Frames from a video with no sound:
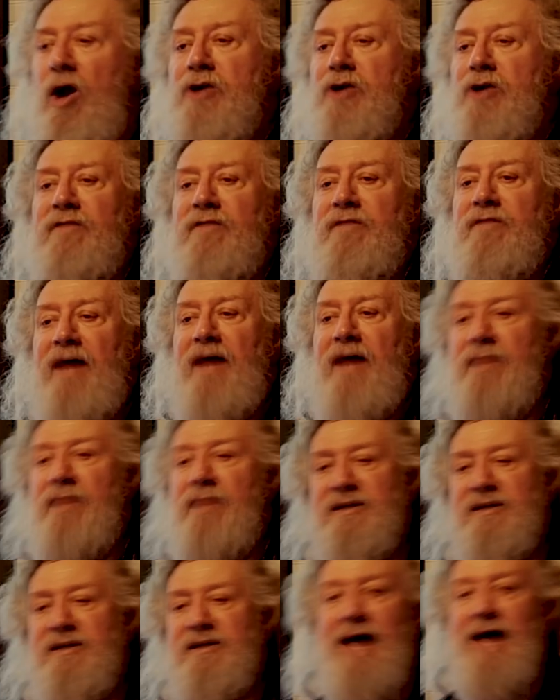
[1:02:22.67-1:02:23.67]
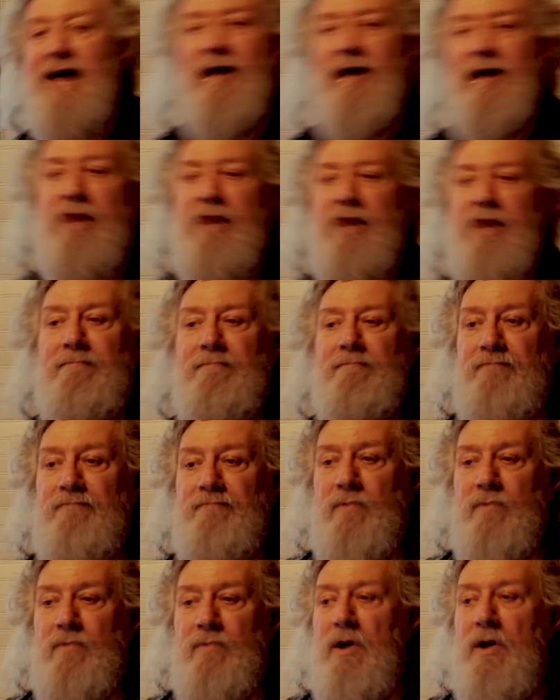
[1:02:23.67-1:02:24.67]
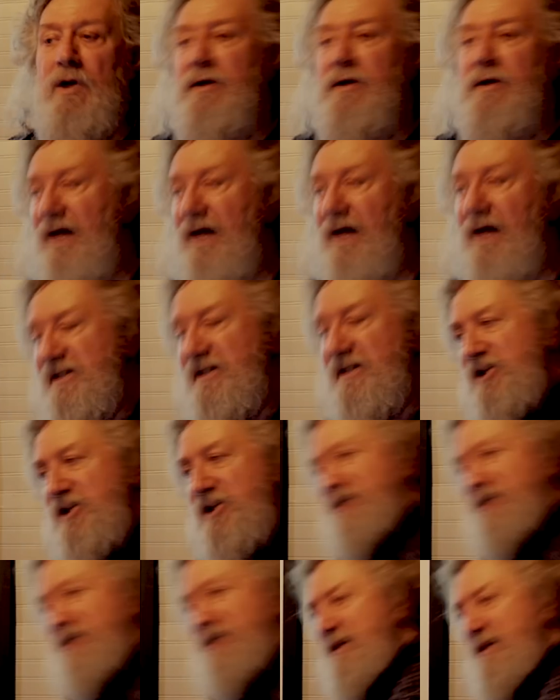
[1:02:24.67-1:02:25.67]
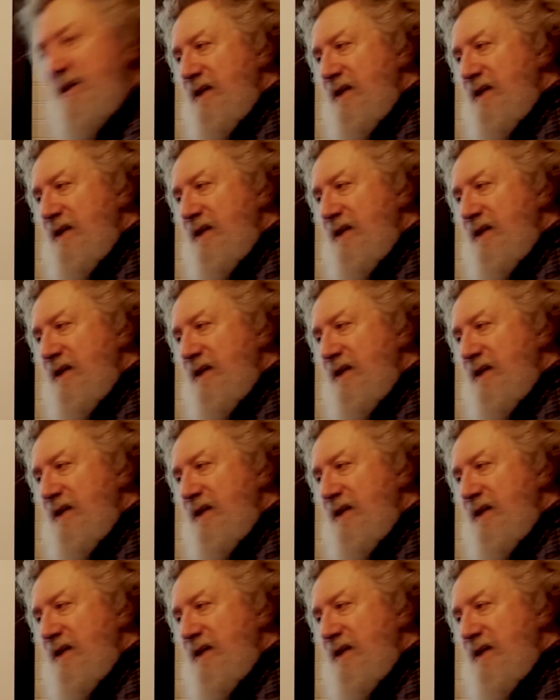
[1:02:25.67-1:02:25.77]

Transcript: unified by this diagram. Now, this is just the